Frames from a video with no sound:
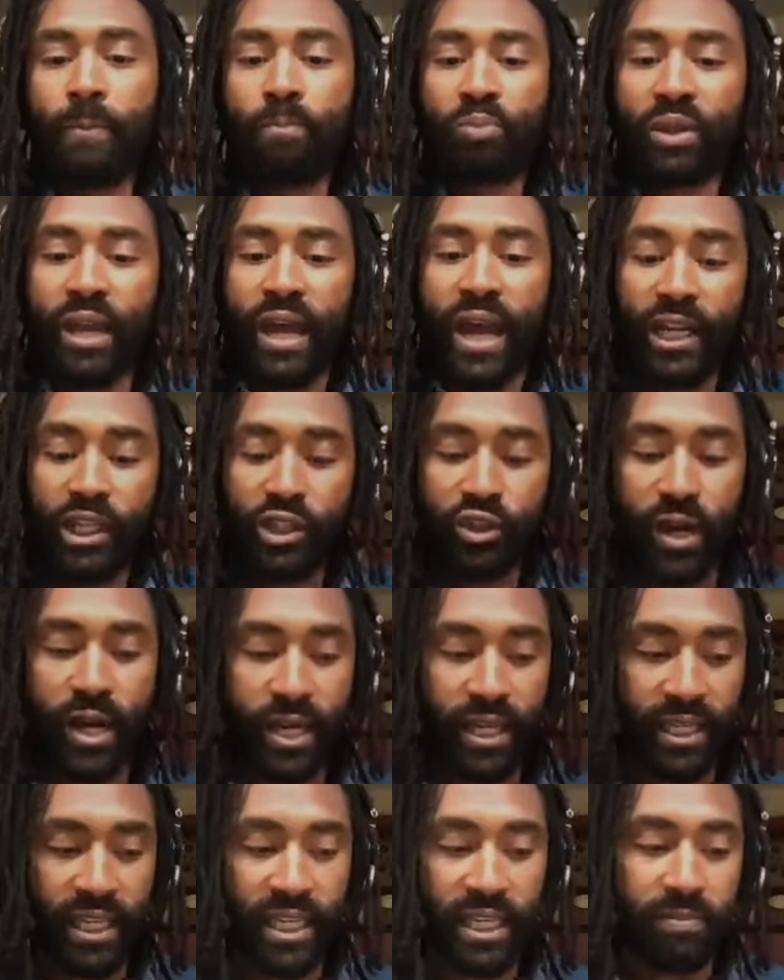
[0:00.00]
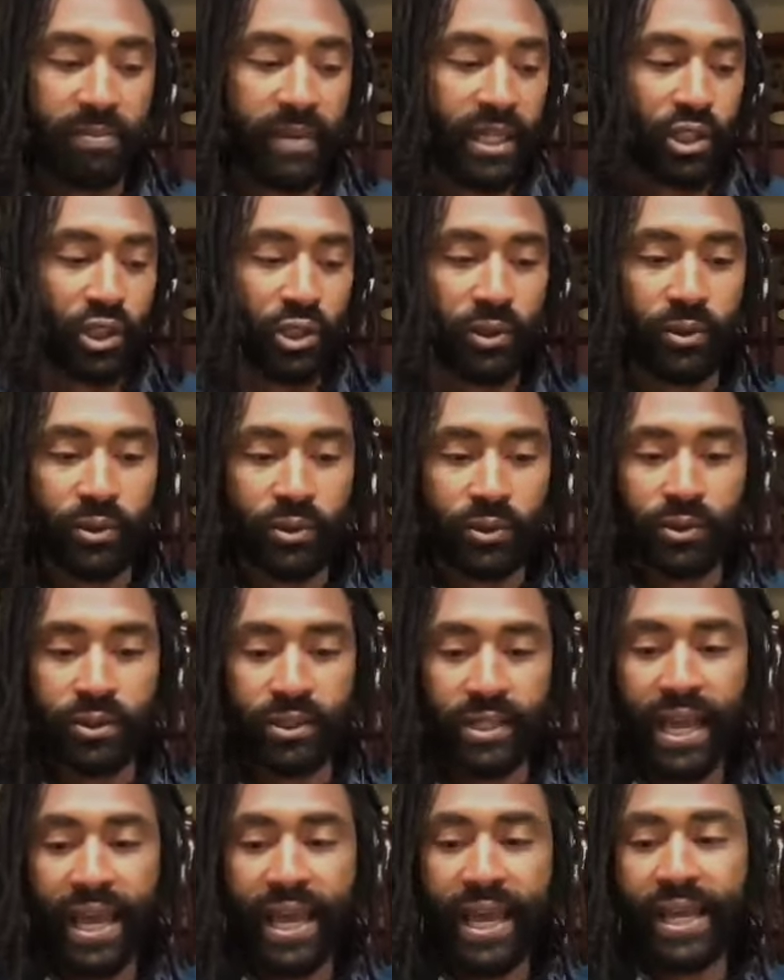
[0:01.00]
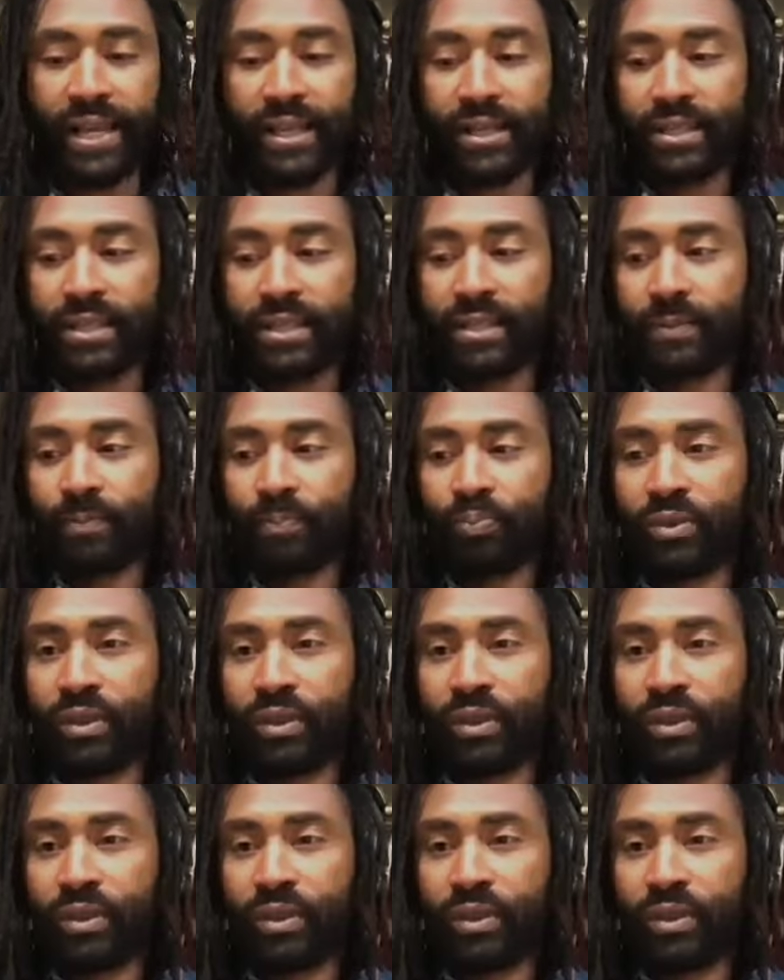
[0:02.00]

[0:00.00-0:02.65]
I try to keep my shoulders as